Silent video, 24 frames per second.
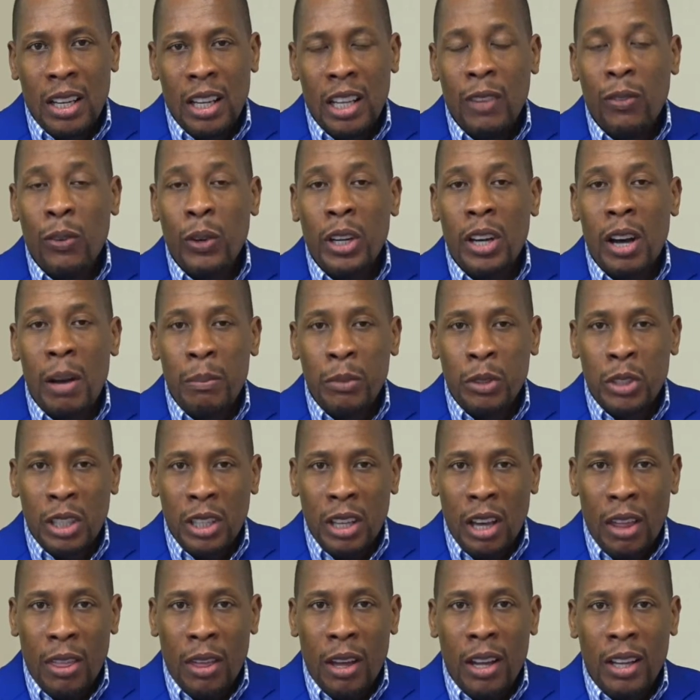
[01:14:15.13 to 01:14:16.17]
And if we come
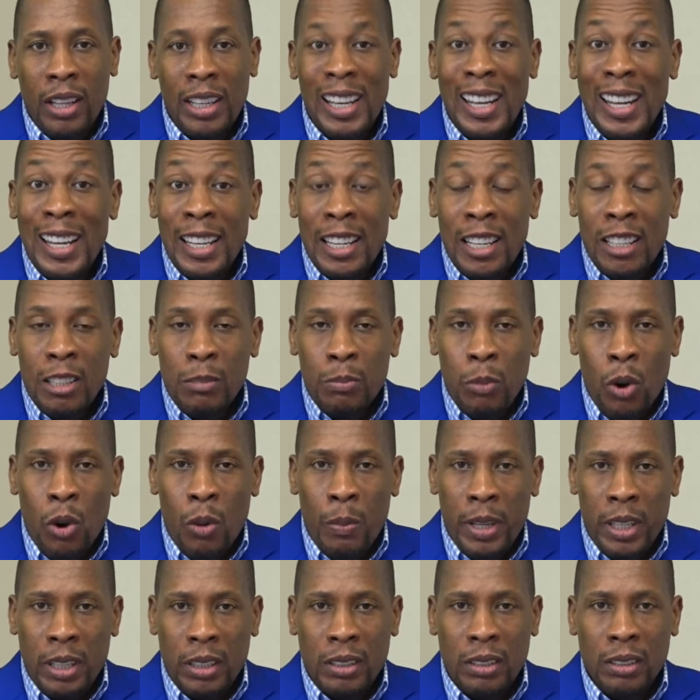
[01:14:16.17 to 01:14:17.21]
together in this
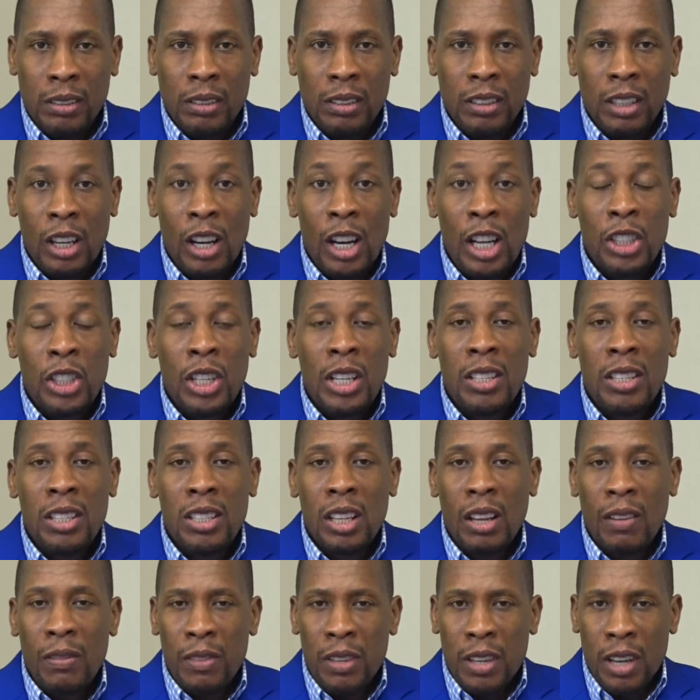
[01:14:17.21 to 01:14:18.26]
moment, the
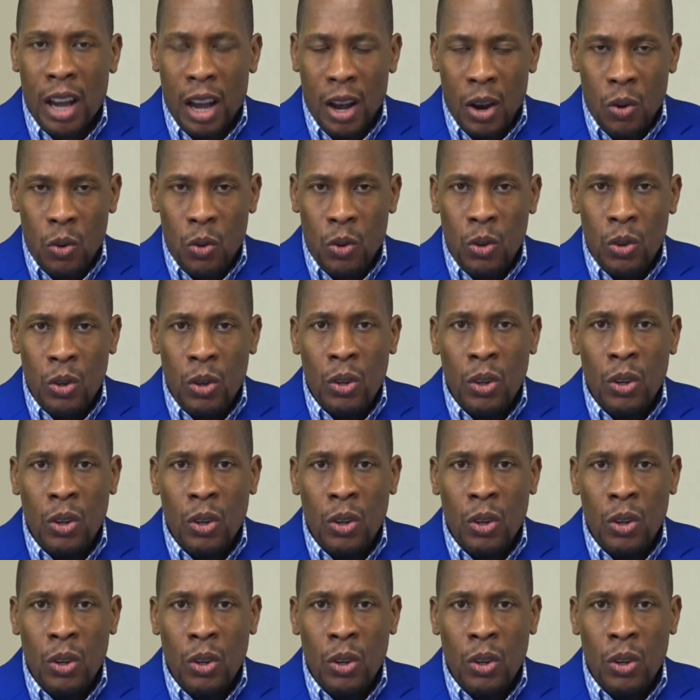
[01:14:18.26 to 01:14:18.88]
urgency of now,